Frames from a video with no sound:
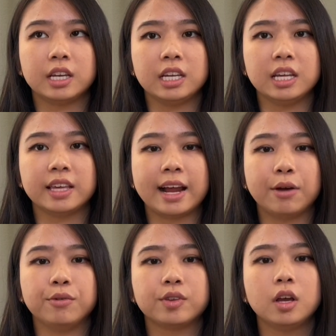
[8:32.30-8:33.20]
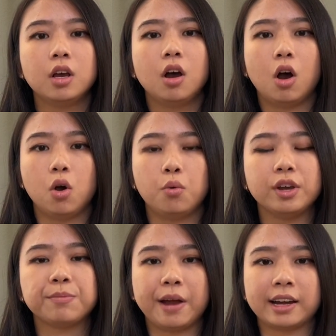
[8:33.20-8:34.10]
the teeth that I was
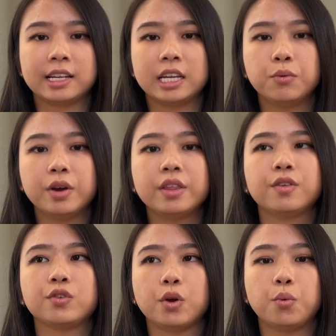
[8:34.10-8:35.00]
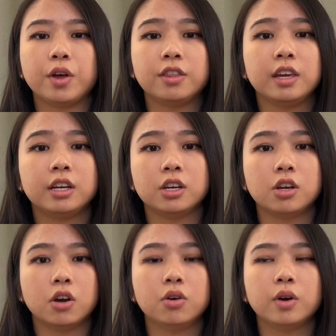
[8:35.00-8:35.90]
always practicing with. So one thing to
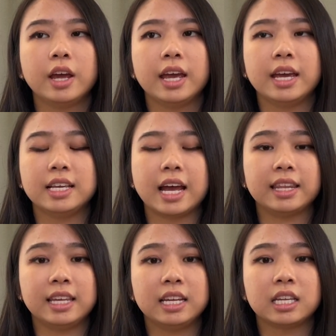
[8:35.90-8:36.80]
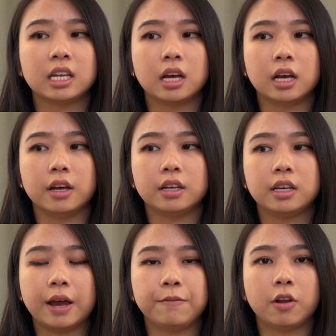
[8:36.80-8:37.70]
note is that these
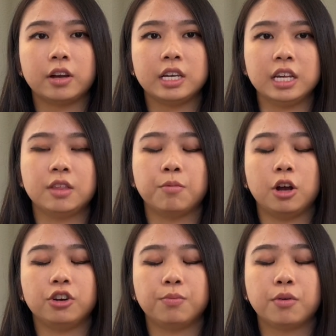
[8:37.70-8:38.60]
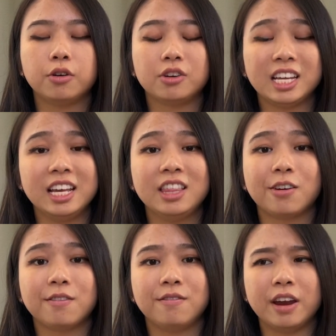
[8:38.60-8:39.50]
type of teeth, the Pro teeth,
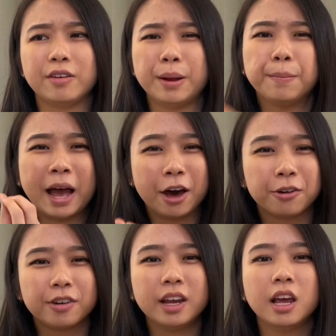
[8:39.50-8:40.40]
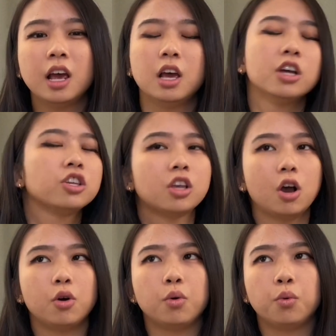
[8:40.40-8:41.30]
are very powdery.
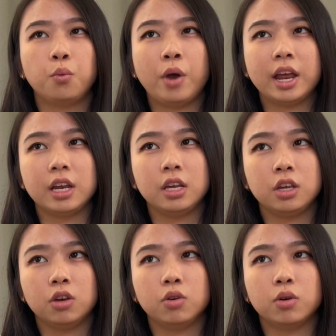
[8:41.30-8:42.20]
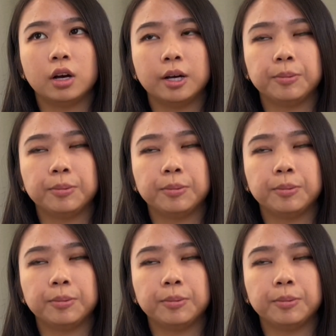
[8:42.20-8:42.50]
So when you